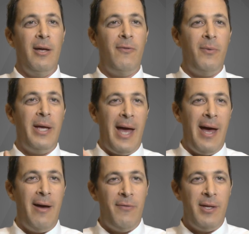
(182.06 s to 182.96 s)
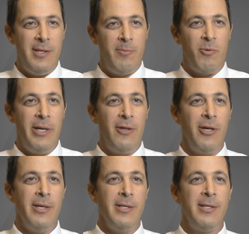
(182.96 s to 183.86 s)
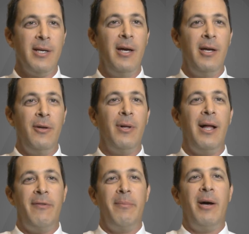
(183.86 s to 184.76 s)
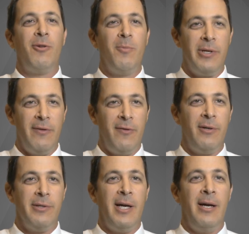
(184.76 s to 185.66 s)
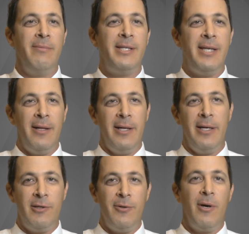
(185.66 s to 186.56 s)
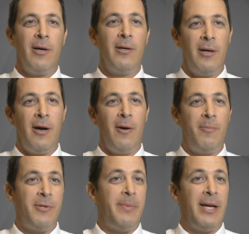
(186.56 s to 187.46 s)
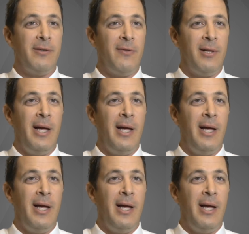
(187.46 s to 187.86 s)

if we have these breaches, you'll have a much more difficult time selling to our, our prospective